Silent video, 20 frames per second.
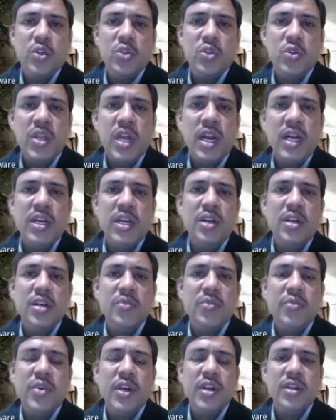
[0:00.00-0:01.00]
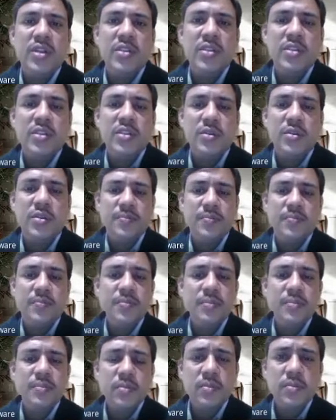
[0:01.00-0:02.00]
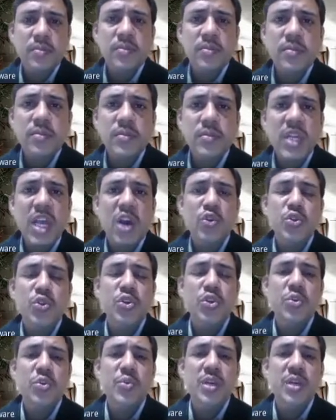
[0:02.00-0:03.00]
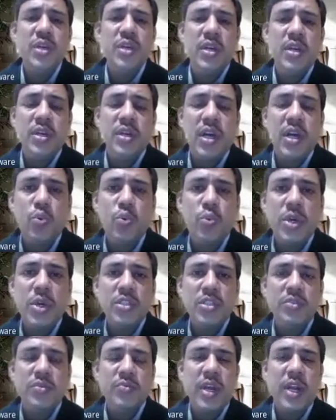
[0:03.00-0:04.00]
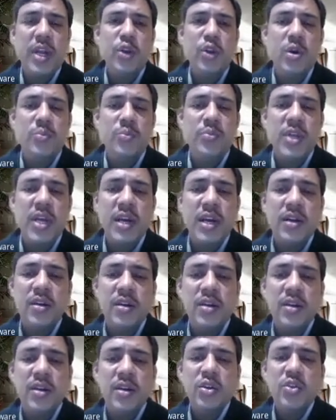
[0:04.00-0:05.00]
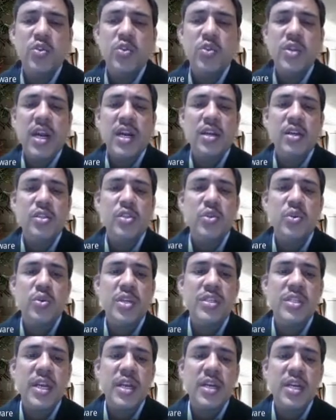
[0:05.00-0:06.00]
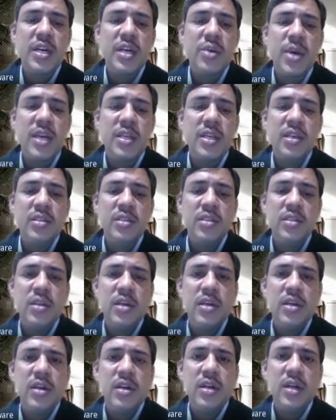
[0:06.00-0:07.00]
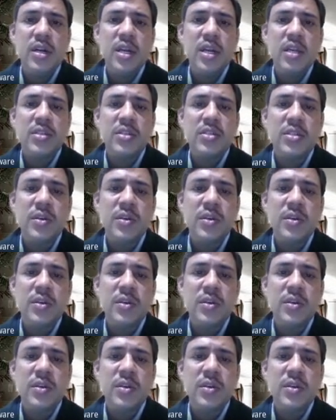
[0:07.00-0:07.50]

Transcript: that interference, how much value of that, so that also decided by this test.